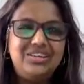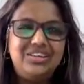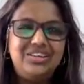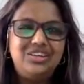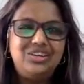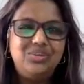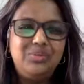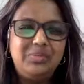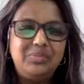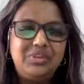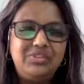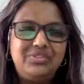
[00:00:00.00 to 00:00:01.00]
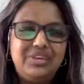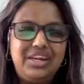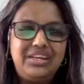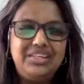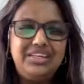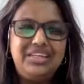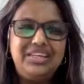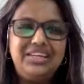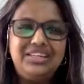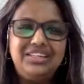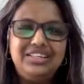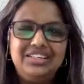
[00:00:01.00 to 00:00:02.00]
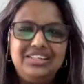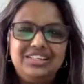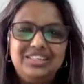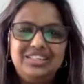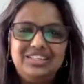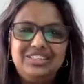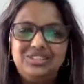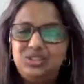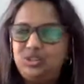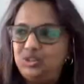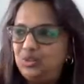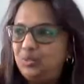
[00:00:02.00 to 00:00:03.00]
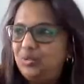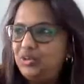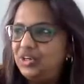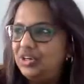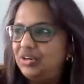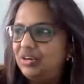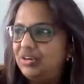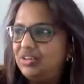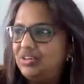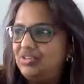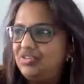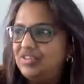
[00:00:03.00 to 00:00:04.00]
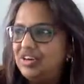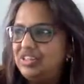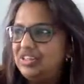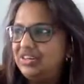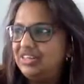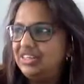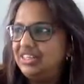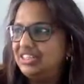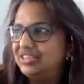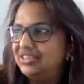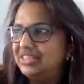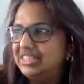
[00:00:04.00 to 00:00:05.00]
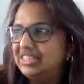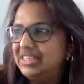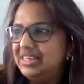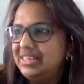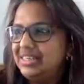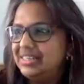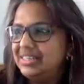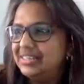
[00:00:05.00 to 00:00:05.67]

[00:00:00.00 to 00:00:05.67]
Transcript: you might be ready to put your newfound knowledge to the test?